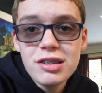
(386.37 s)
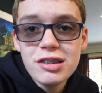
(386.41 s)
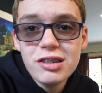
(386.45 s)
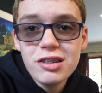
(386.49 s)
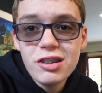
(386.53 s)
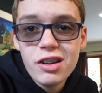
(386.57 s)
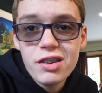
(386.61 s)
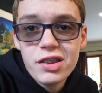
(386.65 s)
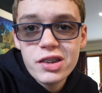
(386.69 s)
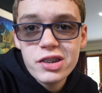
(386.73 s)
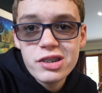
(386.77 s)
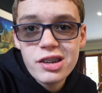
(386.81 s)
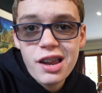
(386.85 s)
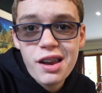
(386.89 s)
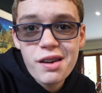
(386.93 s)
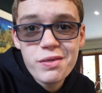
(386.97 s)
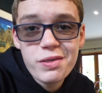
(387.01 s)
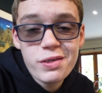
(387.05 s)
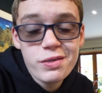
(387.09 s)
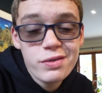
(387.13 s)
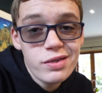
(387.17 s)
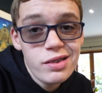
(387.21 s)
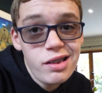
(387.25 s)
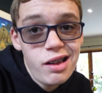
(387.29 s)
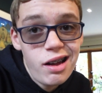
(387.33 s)
is not the start of
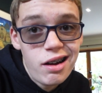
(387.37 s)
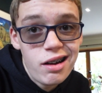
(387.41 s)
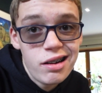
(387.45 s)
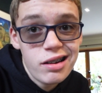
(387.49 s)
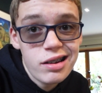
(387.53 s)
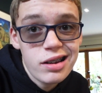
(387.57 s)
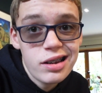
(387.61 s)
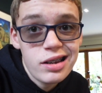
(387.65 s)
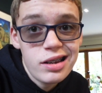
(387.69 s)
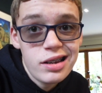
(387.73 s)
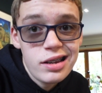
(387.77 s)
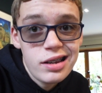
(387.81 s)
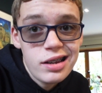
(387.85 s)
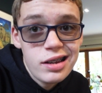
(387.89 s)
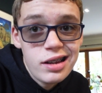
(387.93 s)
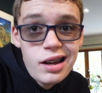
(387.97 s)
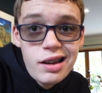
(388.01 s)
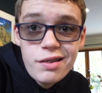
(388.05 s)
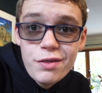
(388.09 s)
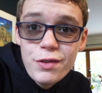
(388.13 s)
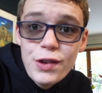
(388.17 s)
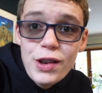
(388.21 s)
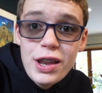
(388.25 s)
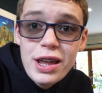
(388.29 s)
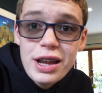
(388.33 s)
the vlog.
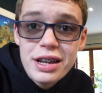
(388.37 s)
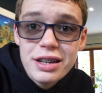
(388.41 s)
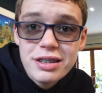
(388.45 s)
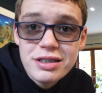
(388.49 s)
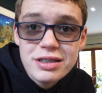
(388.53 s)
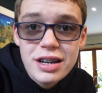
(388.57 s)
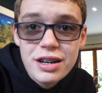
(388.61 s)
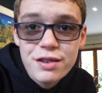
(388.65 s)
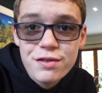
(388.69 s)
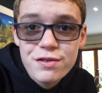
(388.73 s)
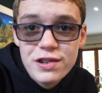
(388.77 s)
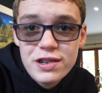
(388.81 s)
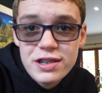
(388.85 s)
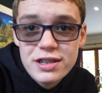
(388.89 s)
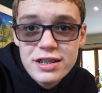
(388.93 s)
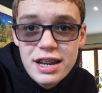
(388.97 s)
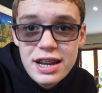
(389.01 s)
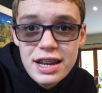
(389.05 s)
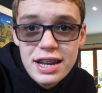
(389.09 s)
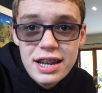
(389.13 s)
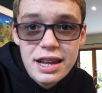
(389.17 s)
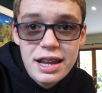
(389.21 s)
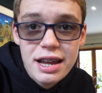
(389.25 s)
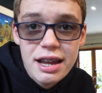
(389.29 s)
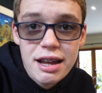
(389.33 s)
I feel like I start every
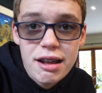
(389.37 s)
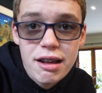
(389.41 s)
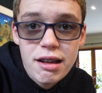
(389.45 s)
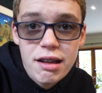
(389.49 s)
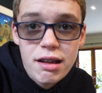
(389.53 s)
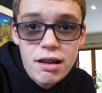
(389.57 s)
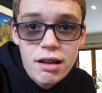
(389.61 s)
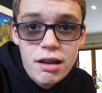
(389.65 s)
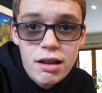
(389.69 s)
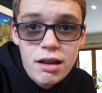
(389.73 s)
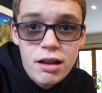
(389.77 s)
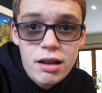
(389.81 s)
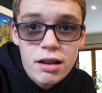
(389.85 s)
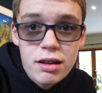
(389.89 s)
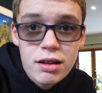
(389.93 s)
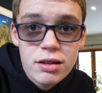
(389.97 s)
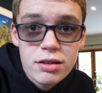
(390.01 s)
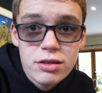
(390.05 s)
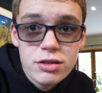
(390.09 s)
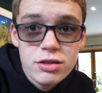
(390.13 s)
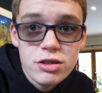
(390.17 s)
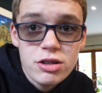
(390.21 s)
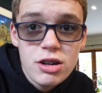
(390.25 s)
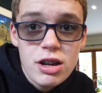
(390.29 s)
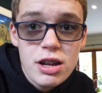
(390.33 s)
day here,
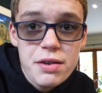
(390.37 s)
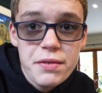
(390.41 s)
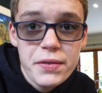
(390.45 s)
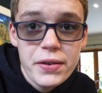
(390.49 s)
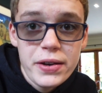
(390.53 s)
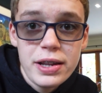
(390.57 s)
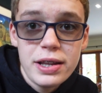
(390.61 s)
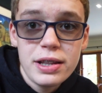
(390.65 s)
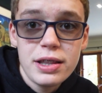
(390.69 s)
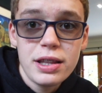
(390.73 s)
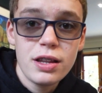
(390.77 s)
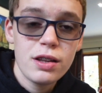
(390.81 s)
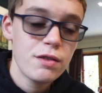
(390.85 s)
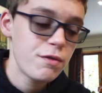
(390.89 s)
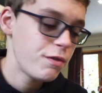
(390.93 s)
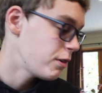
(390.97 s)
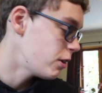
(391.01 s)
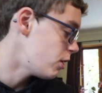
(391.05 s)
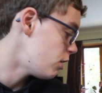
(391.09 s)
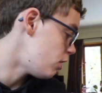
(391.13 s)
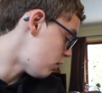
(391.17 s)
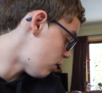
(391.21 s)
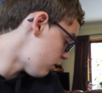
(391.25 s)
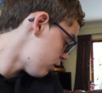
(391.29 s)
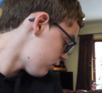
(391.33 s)
because generally these
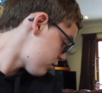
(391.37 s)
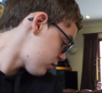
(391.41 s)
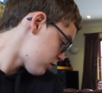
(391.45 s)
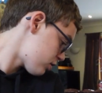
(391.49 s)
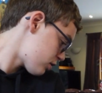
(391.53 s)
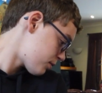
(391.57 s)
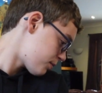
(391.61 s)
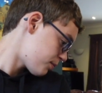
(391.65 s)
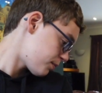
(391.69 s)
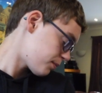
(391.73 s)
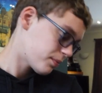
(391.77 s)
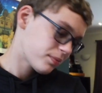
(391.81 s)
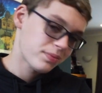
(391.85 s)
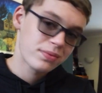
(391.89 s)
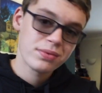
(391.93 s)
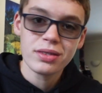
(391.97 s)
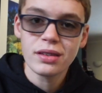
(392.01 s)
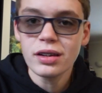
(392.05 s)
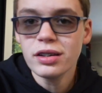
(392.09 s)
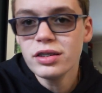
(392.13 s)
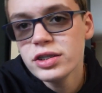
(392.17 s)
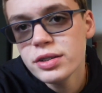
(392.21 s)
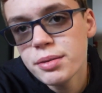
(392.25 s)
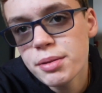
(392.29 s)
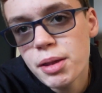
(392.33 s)
vlogs,
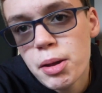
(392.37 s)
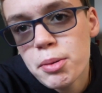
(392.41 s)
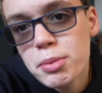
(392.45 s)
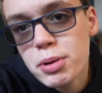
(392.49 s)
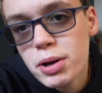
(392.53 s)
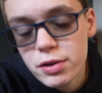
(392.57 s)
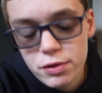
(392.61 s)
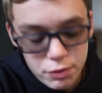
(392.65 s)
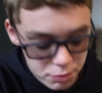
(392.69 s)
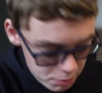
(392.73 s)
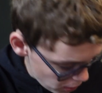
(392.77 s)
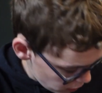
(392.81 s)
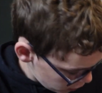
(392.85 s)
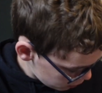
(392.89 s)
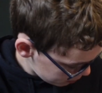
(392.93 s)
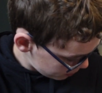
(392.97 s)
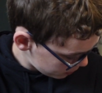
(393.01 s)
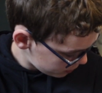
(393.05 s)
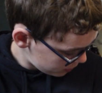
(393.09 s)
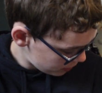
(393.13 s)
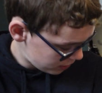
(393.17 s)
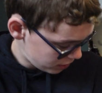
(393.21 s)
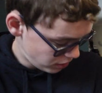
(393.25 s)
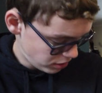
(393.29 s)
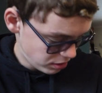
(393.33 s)
some of them go for
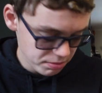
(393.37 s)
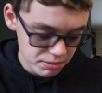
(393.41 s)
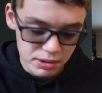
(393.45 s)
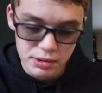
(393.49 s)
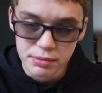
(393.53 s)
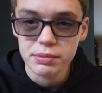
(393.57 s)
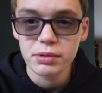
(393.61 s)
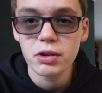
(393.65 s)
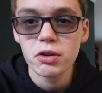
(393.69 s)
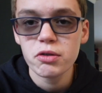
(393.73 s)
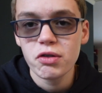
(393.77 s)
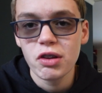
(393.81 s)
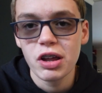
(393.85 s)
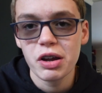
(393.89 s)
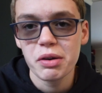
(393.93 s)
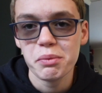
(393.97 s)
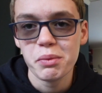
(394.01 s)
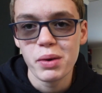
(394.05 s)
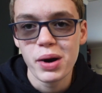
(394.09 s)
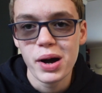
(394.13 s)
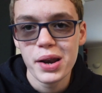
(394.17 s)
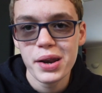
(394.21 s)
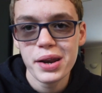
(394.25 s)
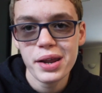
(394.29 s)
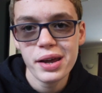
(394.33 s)
multiple days, some of them go for like
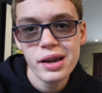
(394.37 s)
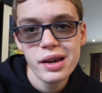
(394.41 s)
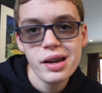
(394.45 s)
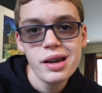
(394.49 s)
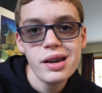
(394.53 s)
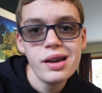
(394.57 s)
one.